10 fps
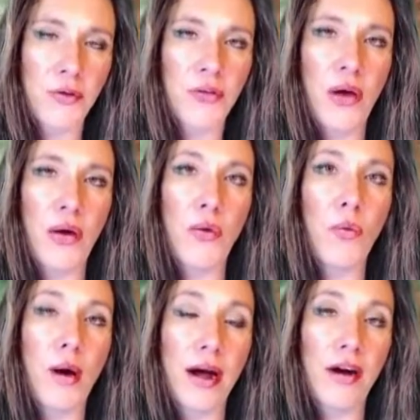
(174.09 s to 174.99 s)
or so
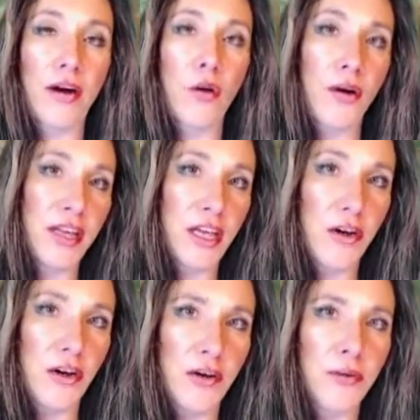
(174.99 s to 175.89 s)
or a
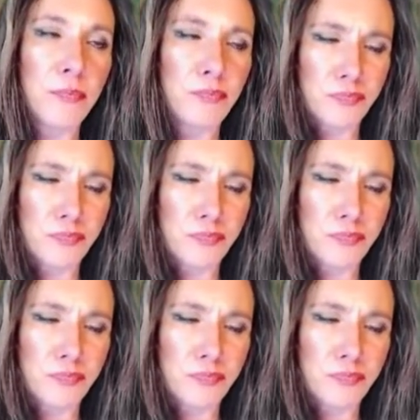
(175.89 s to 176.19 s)
year